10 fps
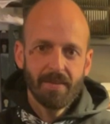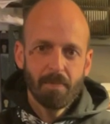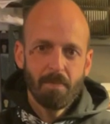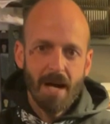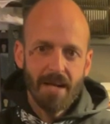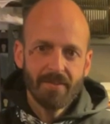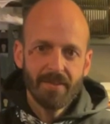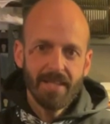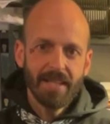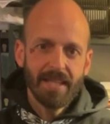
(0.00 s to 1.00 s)
parts
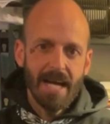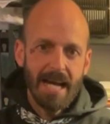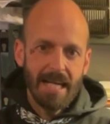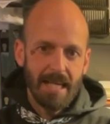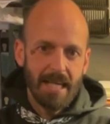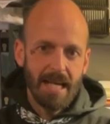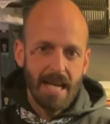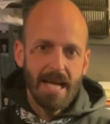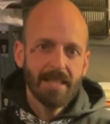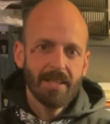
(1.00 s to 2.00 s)
that I
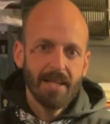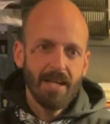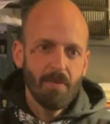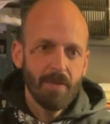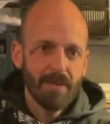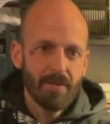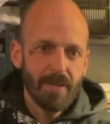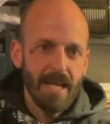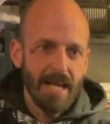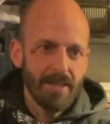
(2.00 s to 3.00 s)
liked how it
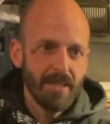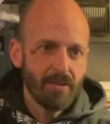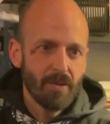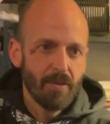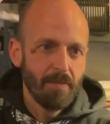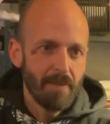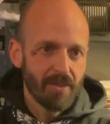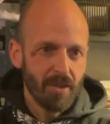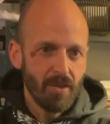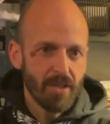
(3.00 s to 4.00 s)
ended on
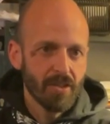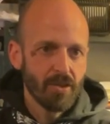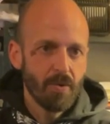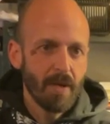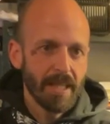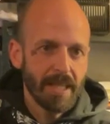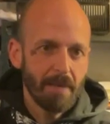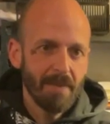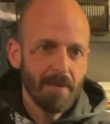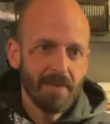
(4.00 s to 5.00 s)
Barcelona, so I
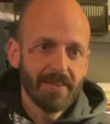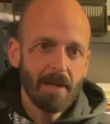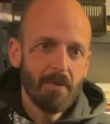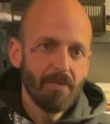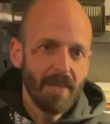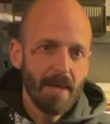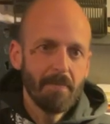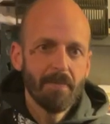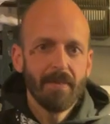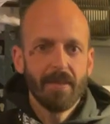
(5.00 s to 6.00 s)
kept them, and some of
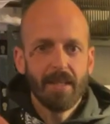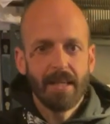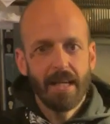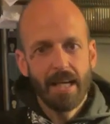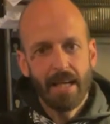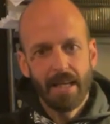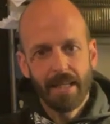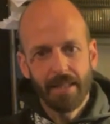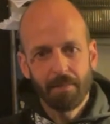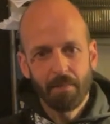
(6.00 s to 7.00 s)
them
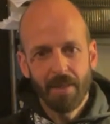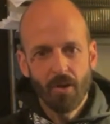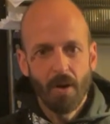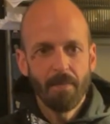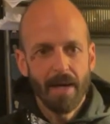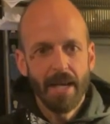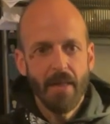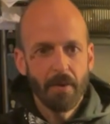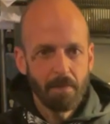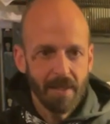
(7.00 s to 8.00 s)
become
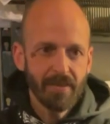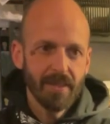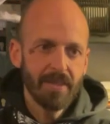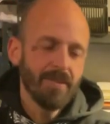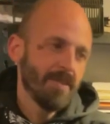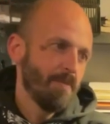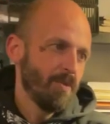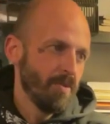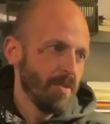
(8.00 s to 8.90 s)
another piece that is the moon.